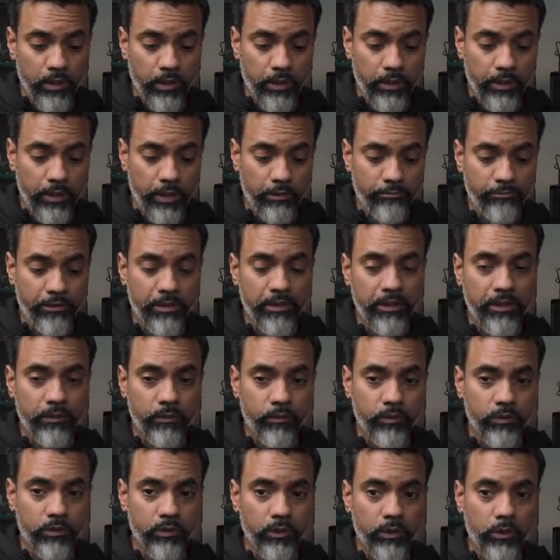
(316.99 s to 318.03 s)
and I find
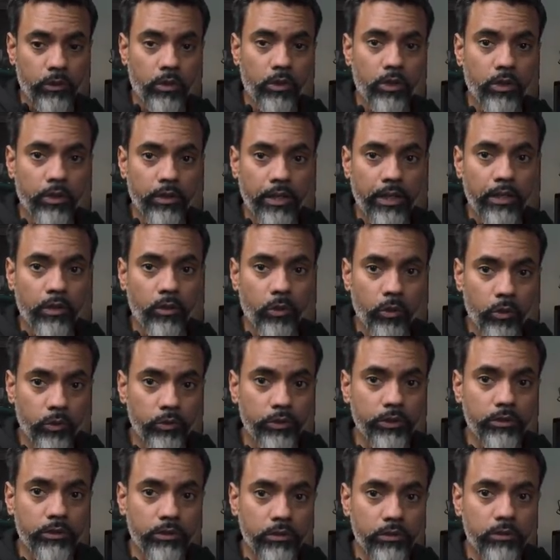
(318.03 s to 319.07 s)
that the longer I
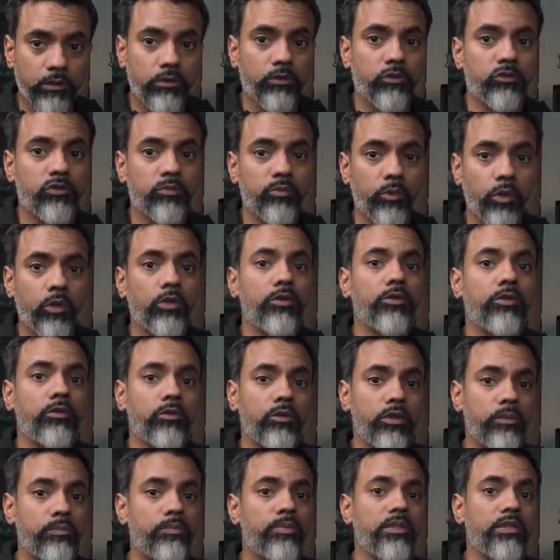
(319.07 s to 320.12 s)
hold it, the smaller the
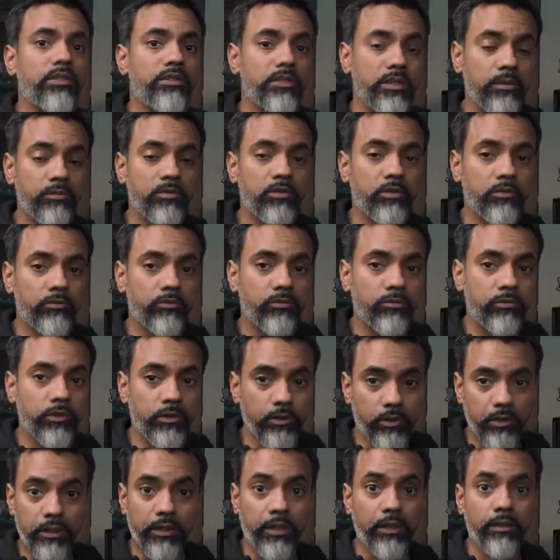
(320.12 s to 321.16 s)
grip seems to
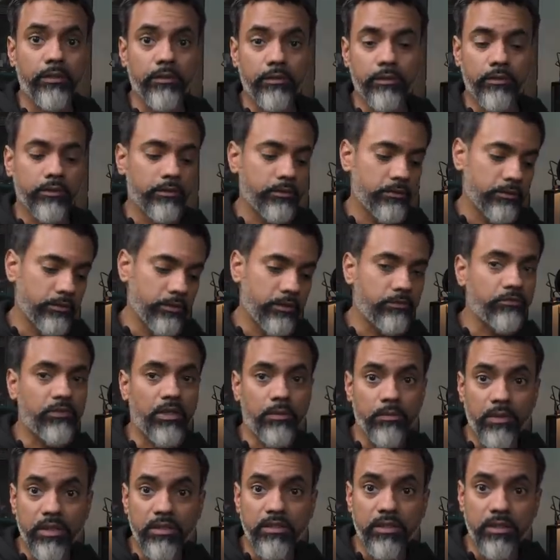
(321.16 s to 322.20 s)
get, if
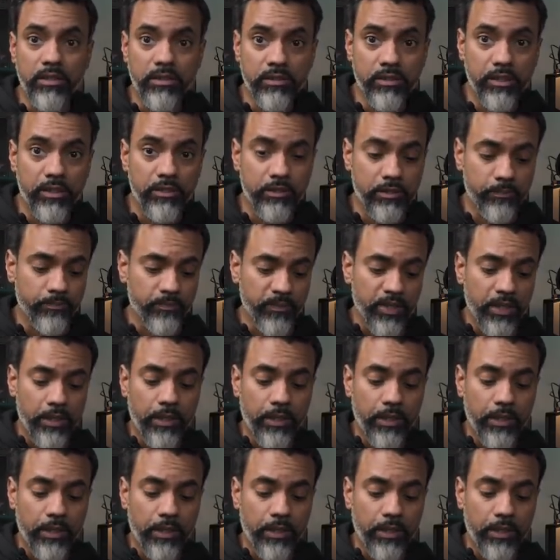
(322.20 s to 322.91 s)
that makes any sense.